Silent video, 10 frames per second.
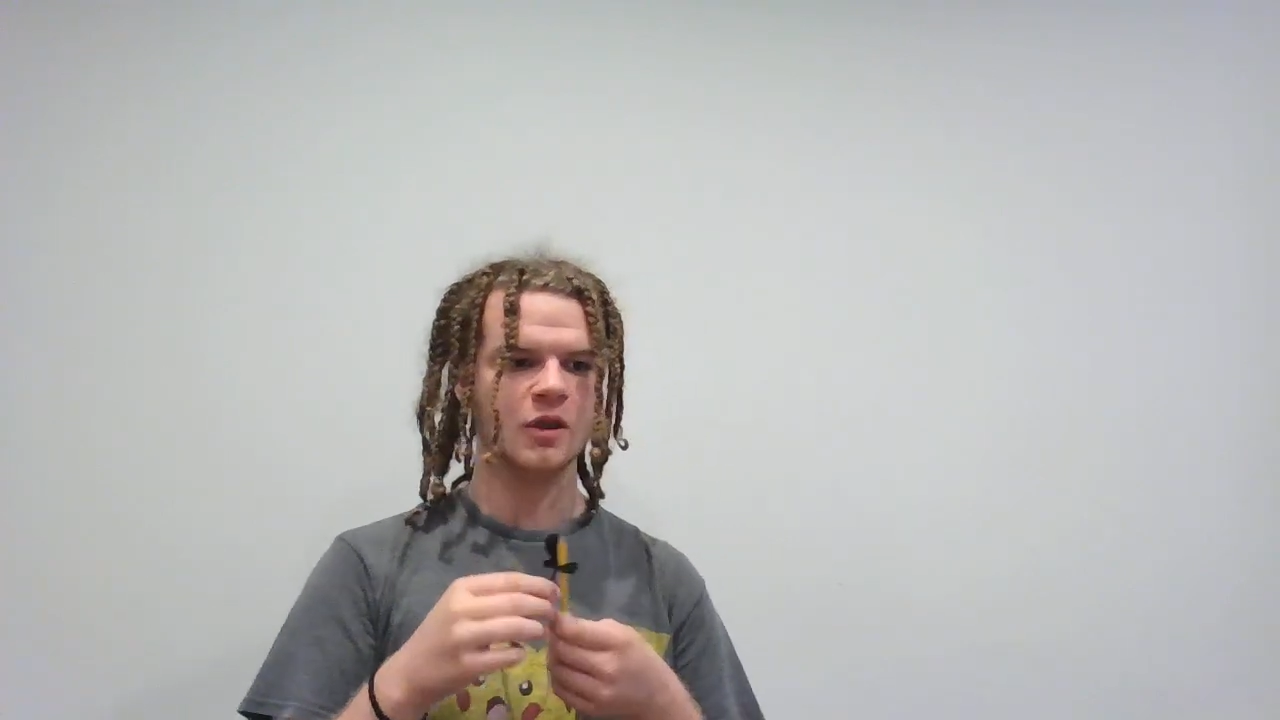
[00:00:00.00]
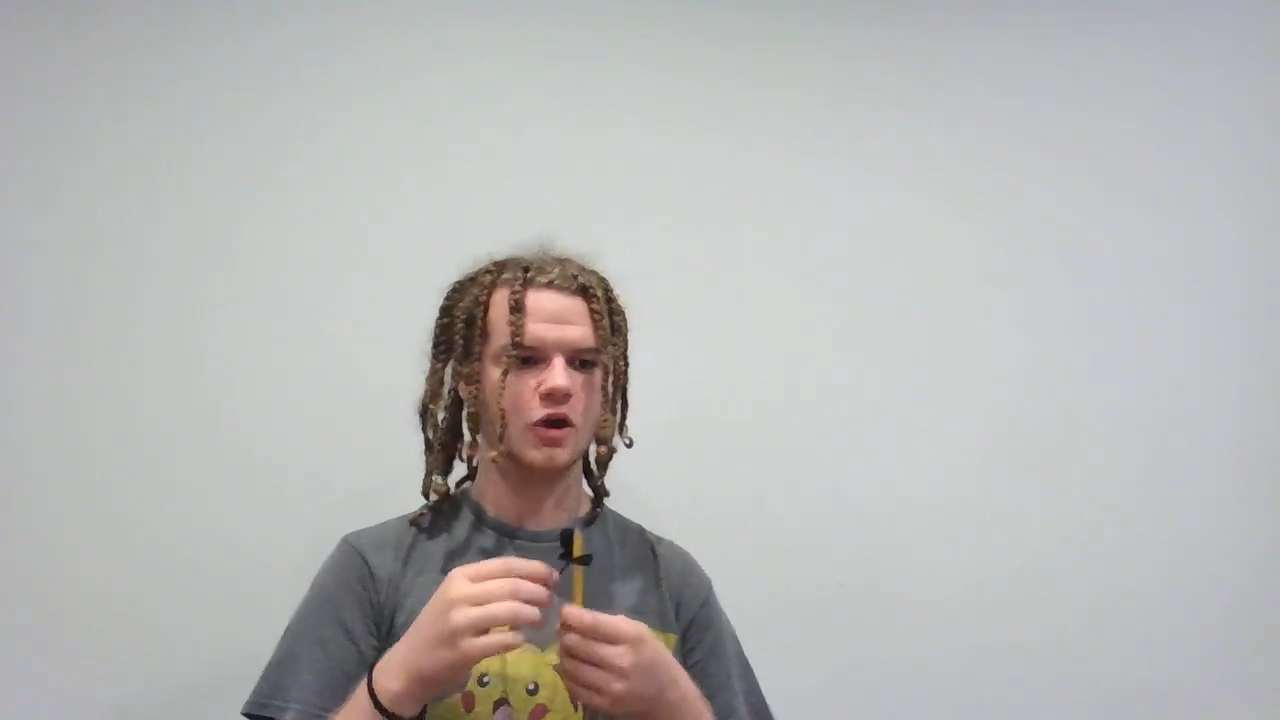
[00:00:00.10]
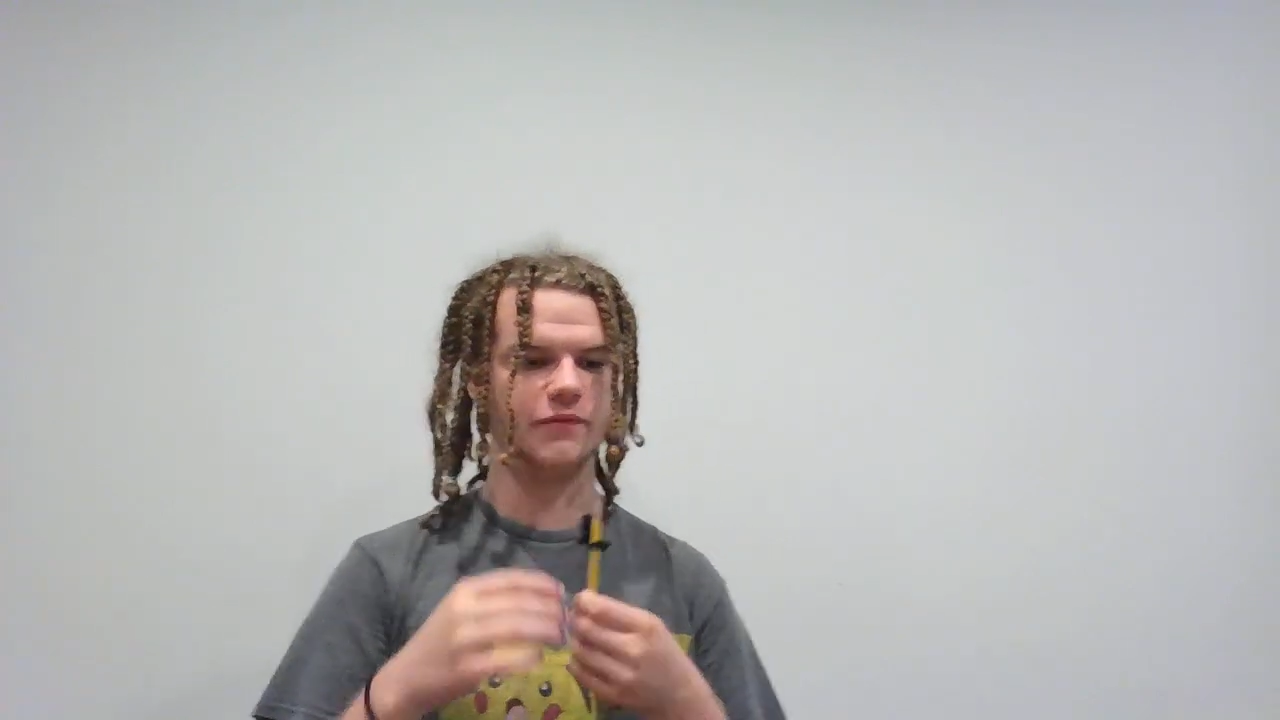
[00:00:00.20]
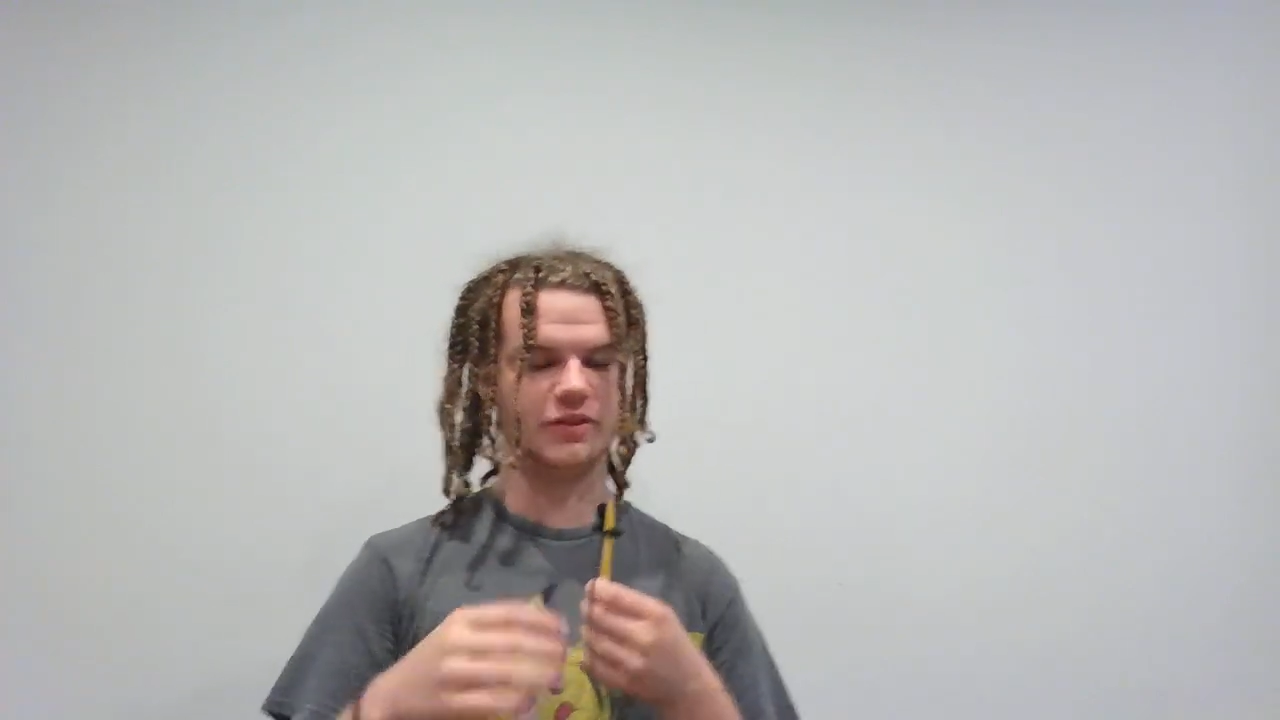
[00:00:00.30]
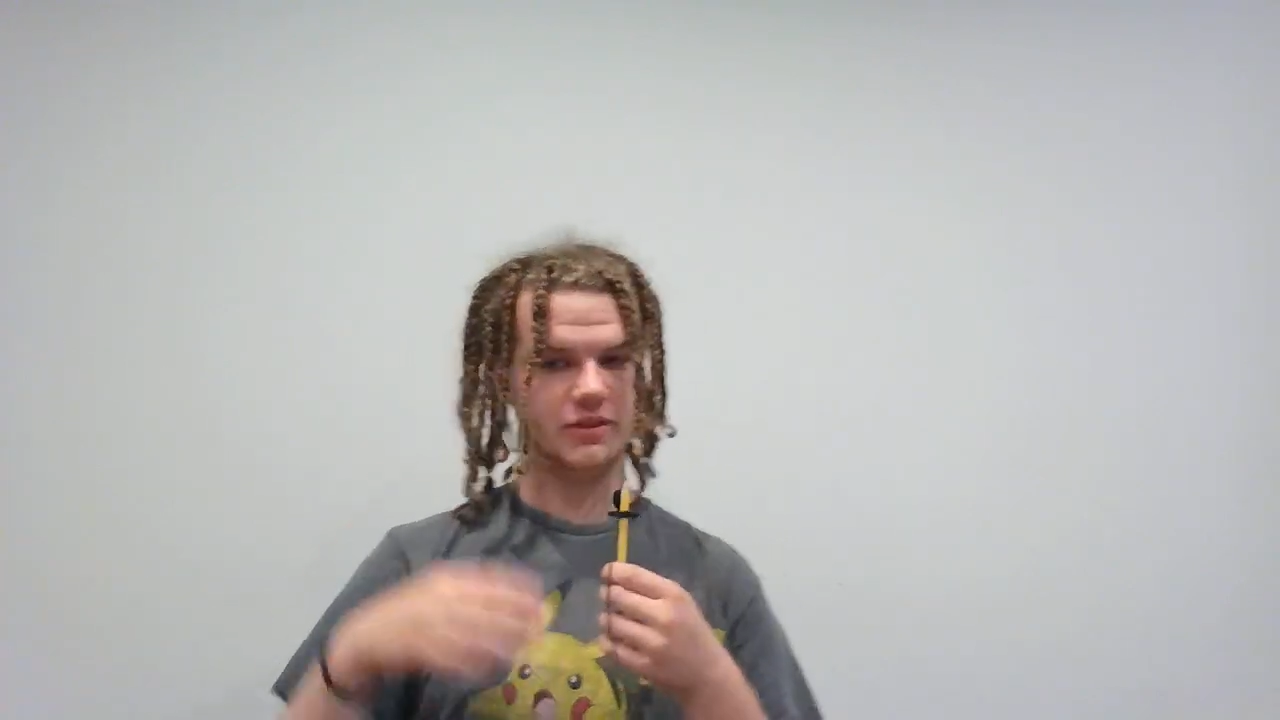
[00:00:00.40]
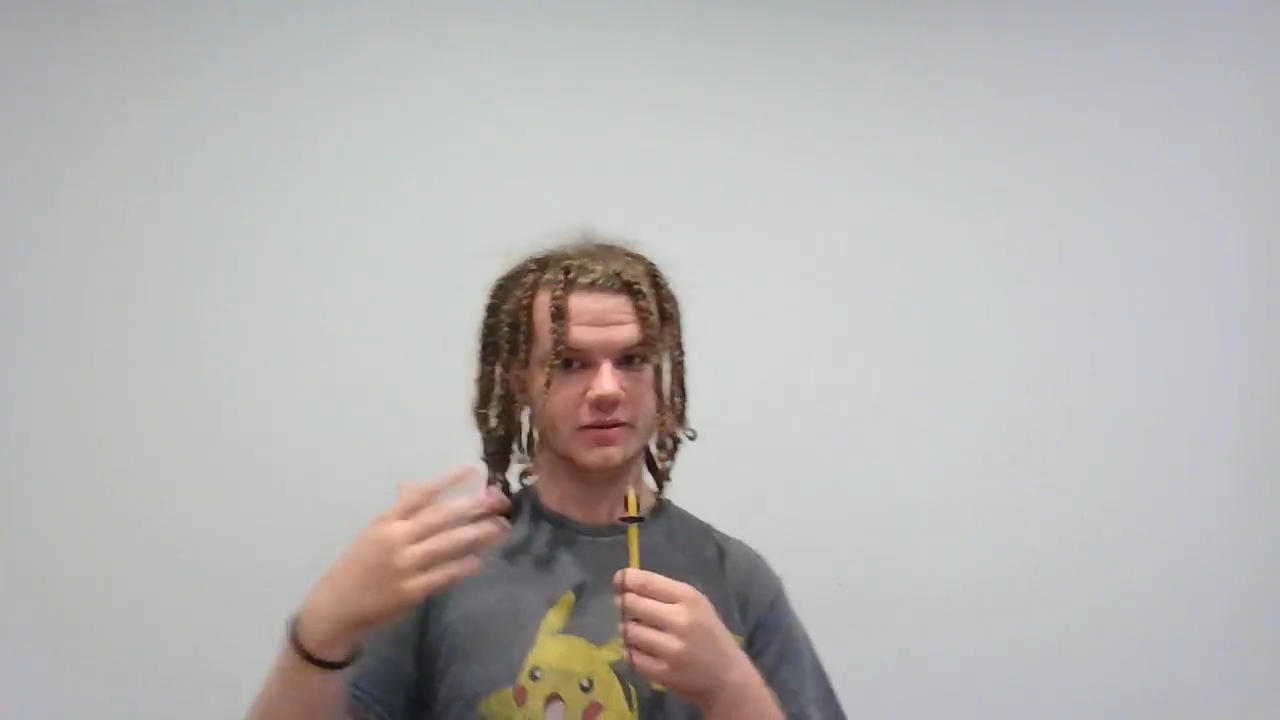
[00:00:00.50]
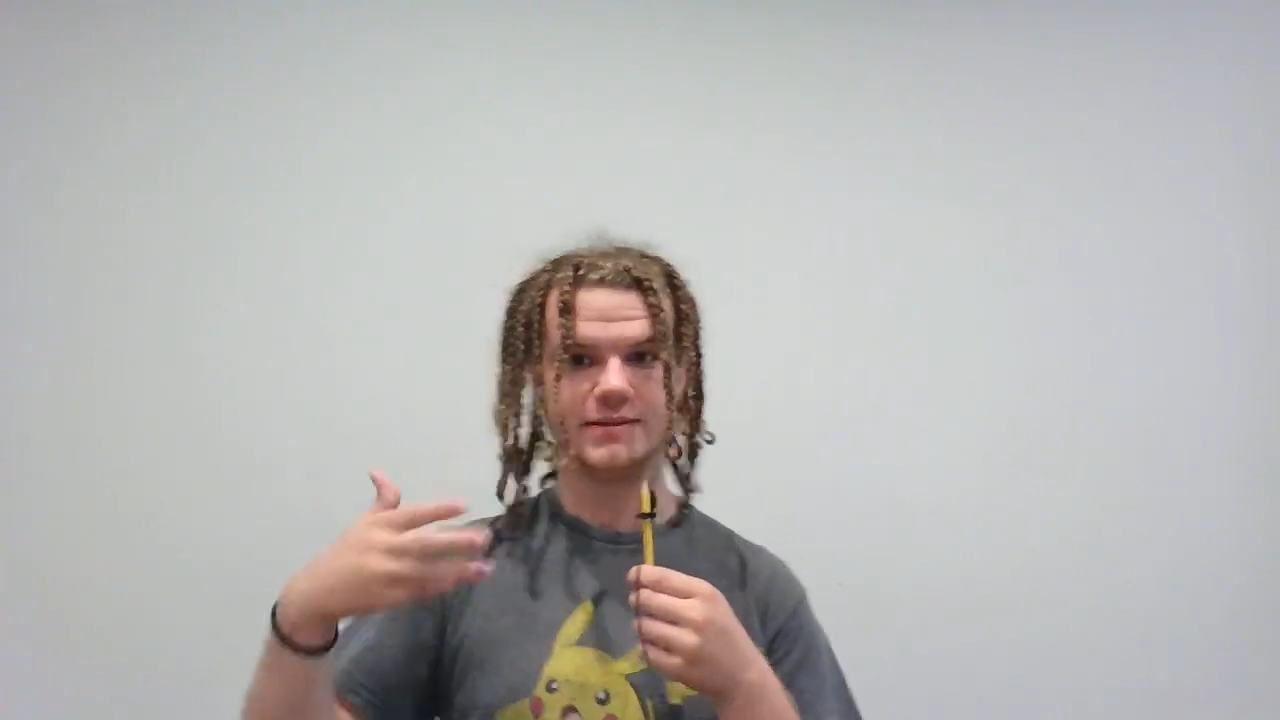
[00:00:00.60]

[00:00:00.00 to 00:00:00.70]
over the